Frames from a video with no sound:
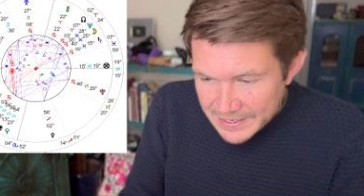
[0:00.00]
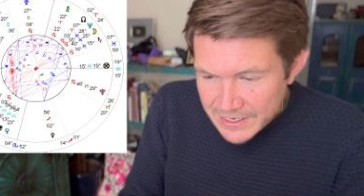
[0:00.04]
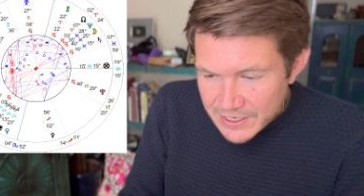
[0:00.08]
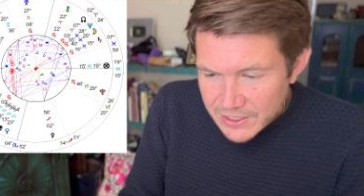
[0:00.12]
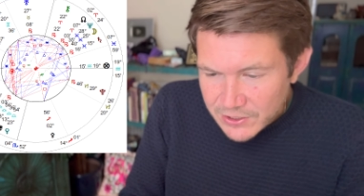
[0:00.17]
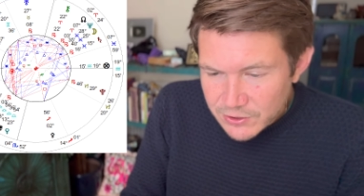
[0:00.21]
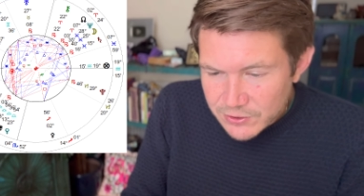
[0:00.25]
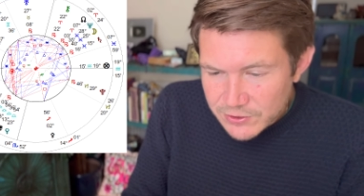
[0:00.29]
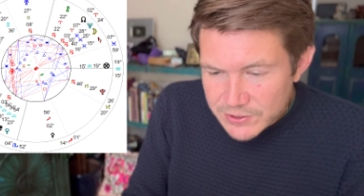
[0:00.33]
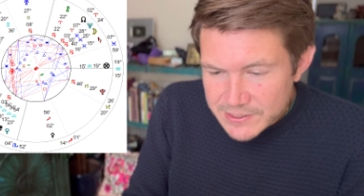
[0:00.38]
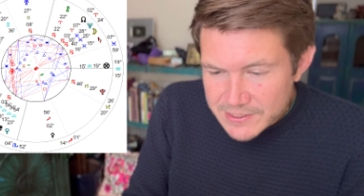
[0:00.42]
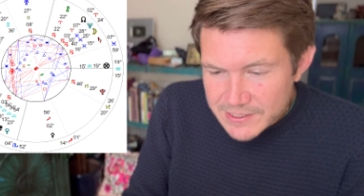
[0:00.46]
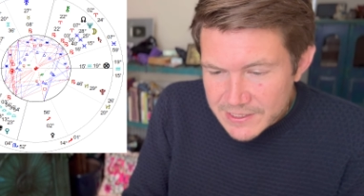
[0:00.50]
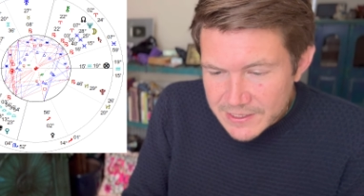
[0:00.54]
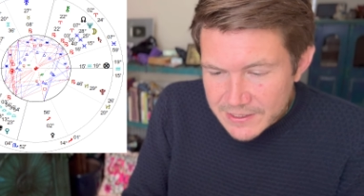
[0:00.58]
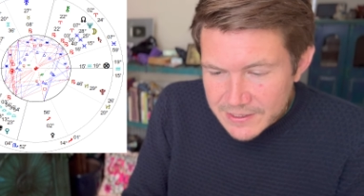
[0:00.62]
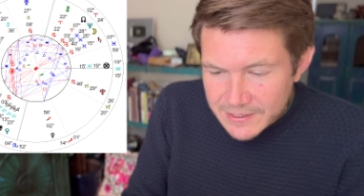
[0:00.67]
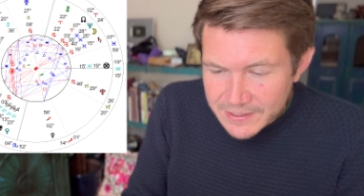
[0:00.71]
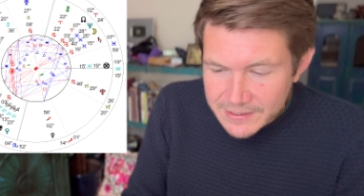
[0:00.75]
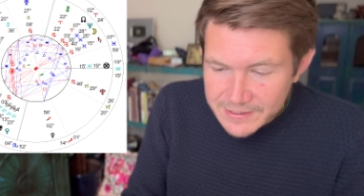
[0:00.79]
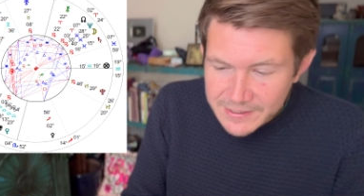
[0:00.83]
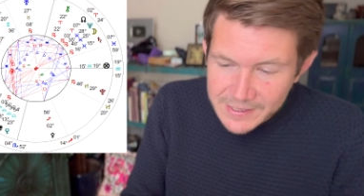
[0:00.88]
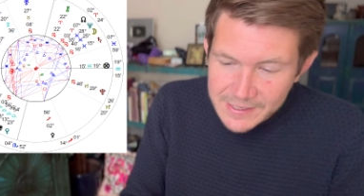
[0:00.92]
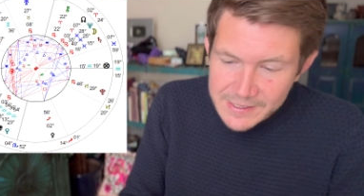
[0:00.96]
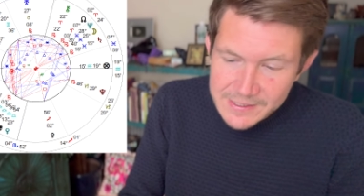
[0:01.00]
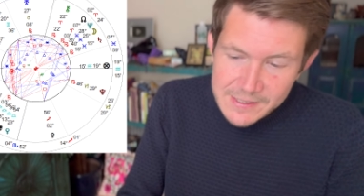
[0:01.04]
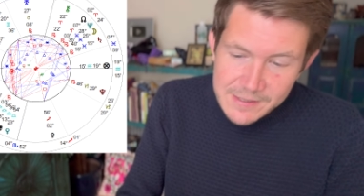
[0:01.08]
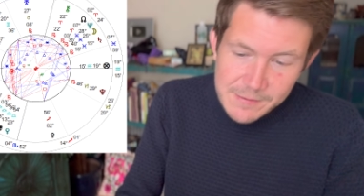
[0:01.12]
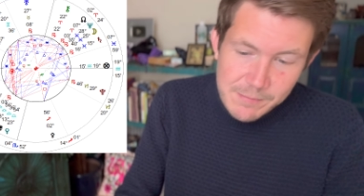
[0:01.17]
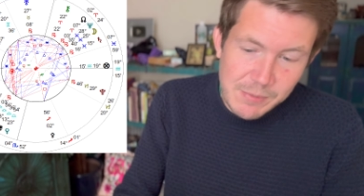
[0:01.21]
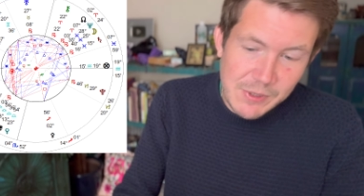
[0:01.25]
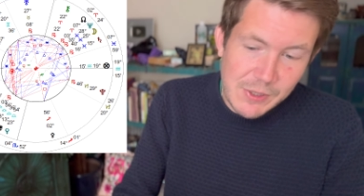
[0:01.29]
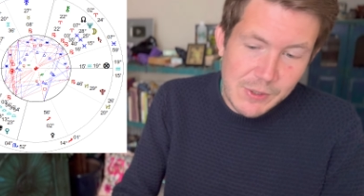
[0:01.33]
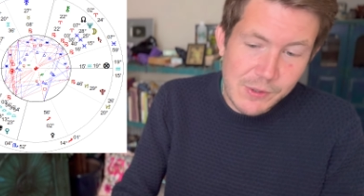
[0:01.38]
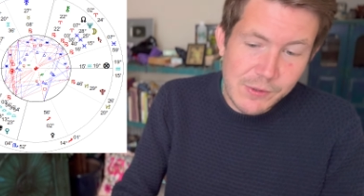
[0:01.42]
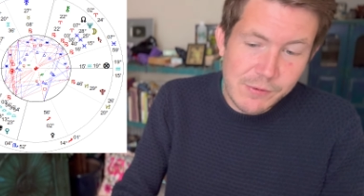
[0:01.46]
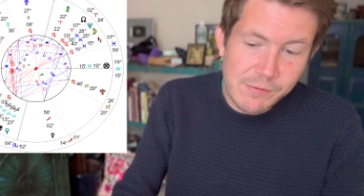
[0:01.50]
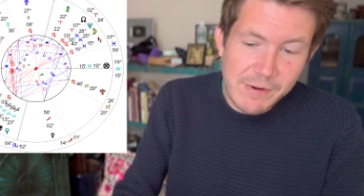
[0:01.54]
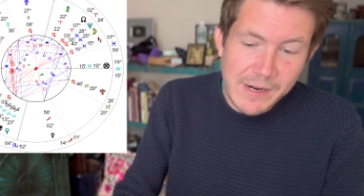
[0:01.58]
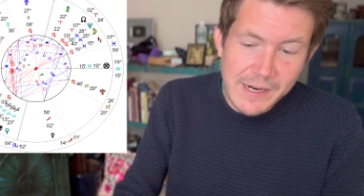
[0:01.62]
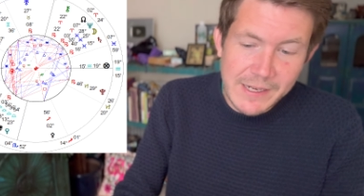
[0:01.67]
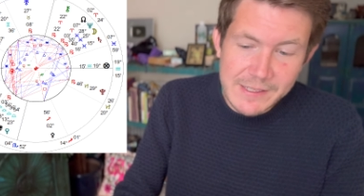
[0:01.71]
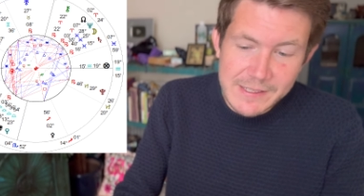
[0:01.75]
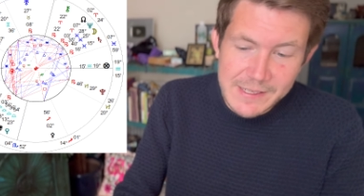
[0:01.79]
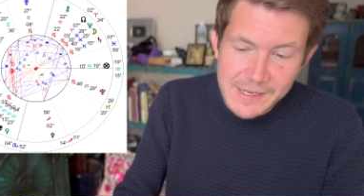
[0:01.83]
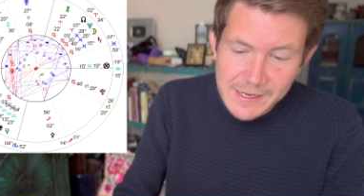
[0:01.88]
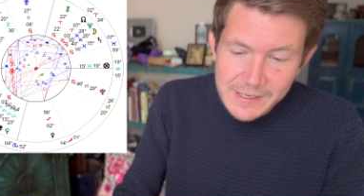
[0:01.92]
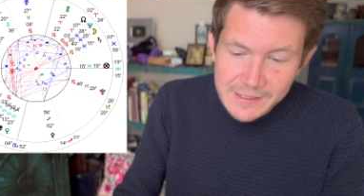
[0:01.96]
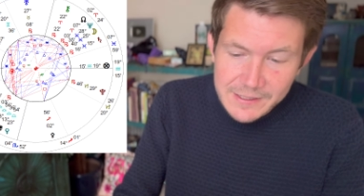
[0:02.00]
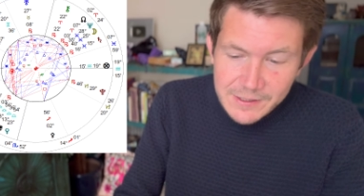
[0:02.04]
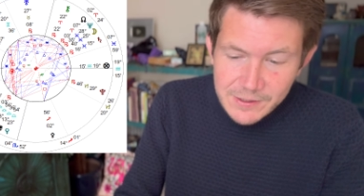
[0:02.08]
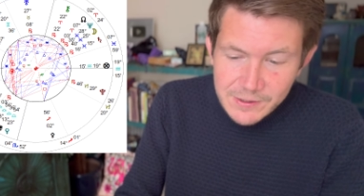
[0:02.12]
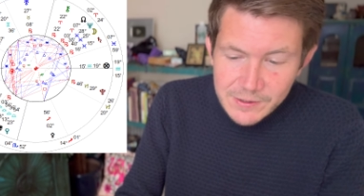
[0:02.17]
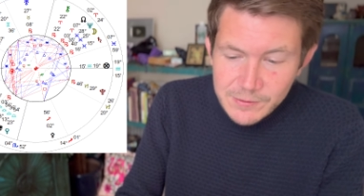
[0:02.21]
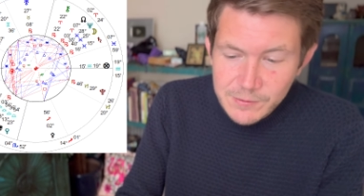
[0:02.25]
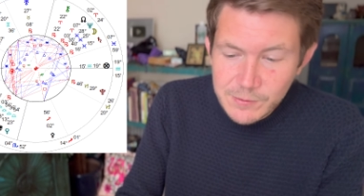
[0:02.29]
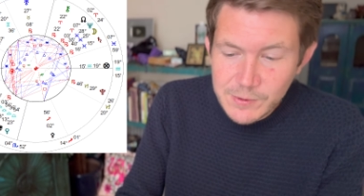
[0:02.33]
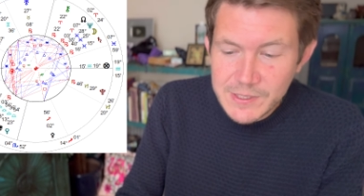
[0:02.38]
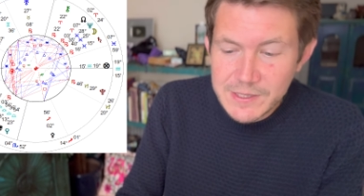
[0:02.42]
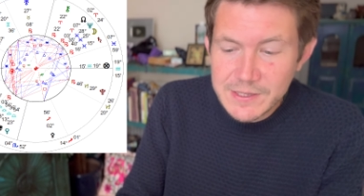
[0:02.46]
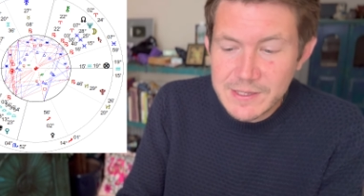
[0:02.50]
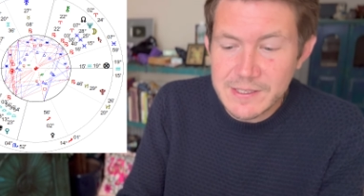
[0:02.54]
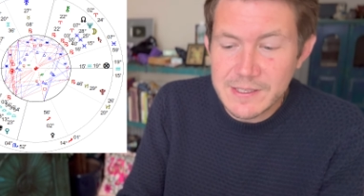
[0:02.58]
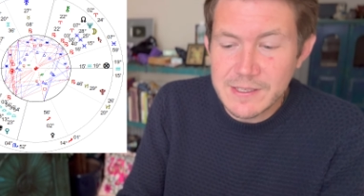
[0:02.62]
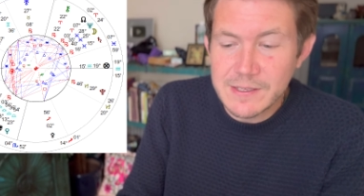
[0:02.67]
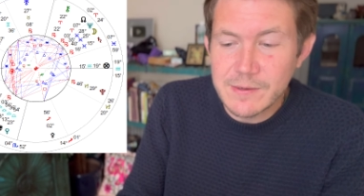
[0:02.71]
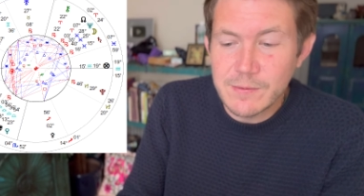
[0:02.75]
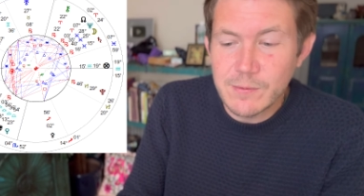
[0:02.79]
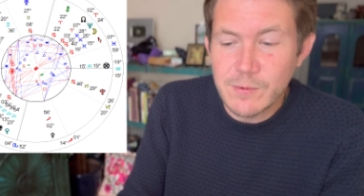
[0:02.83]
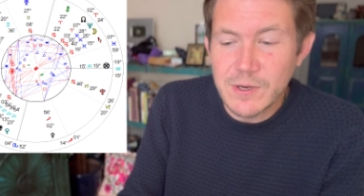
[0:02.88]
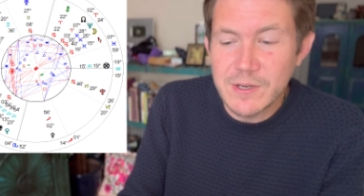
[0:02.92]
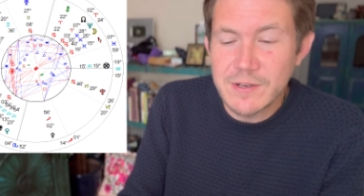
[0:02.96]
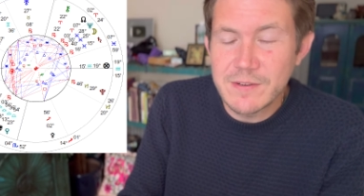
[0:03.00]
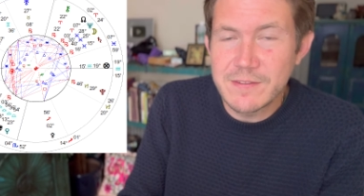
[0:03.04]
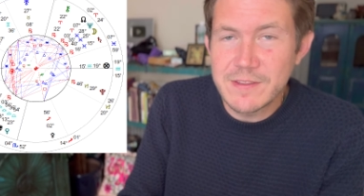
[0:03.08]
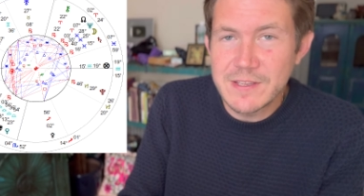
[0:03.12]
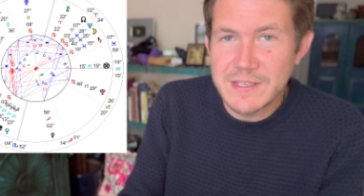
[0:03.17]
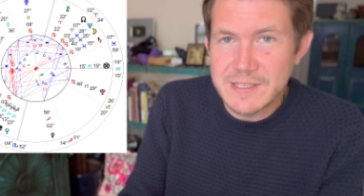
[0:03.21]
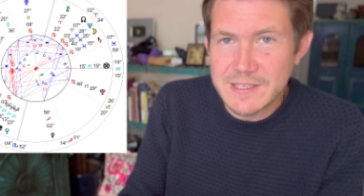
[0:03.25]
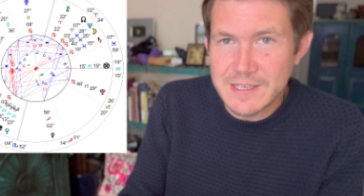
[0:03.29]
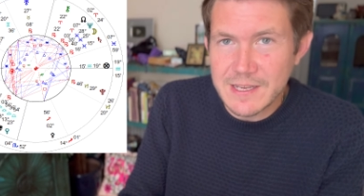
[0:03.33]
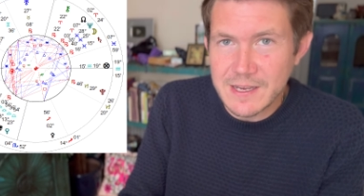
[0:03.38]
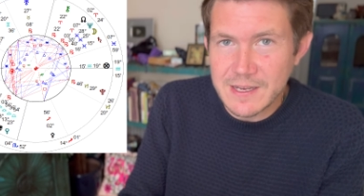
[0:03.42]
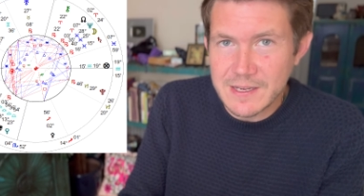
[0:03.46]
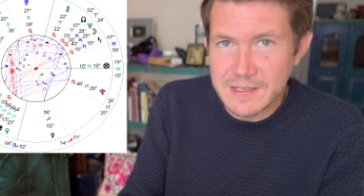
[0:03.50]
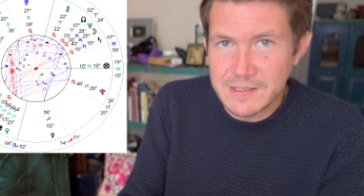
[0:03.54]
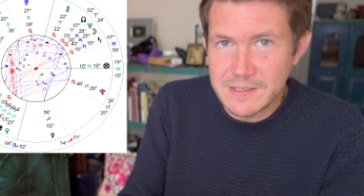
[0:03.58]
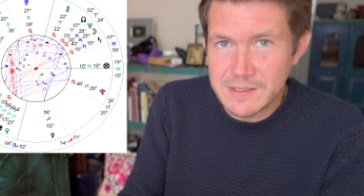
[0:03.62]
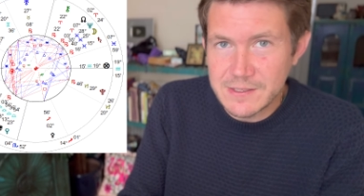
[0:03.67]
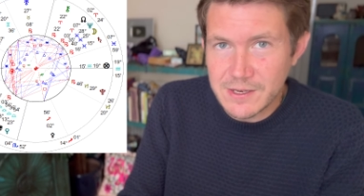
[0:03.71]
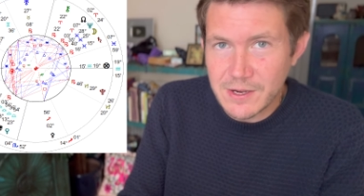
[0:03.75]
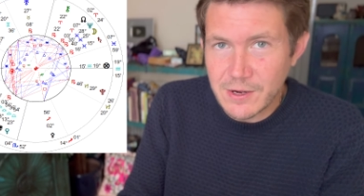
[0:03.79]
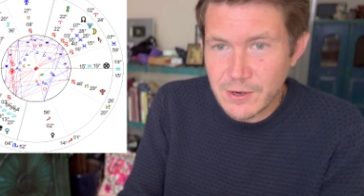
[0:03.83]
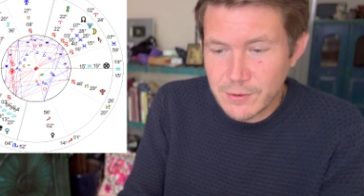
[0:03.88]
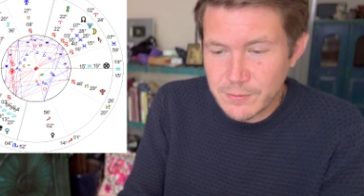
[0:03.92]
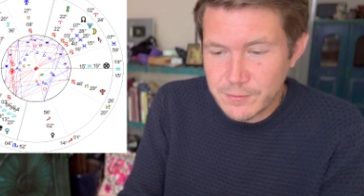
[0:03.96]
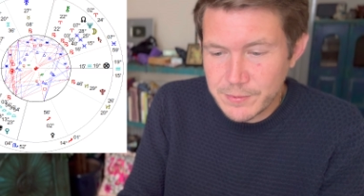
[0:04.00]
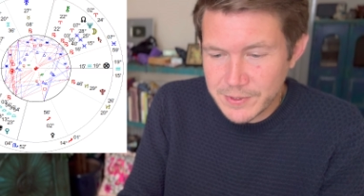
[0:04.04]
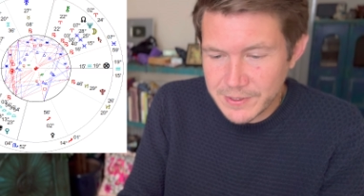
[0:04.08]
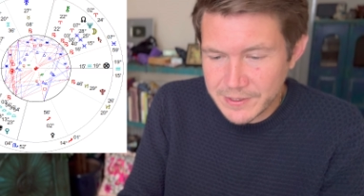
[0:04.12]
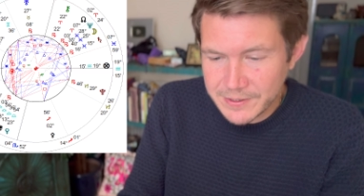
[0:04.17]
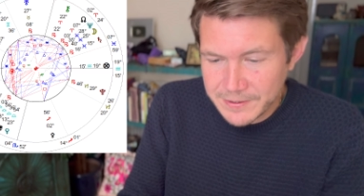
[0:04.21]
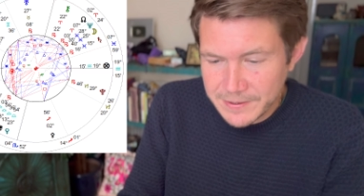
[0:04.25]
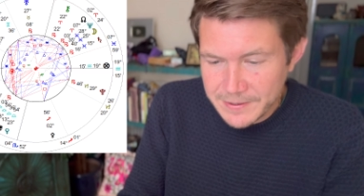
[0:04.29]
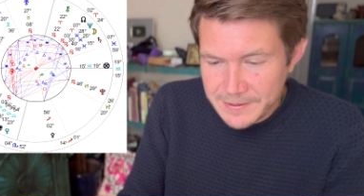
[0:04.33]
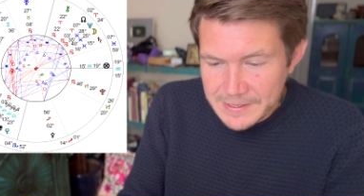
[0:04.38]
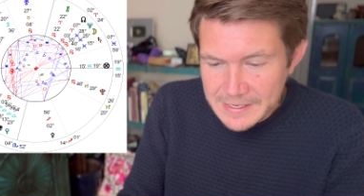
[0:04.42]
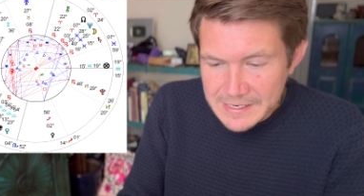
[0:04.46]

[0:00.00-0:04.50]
You'll see that there's a blue rectangle with the, one of the sides is open.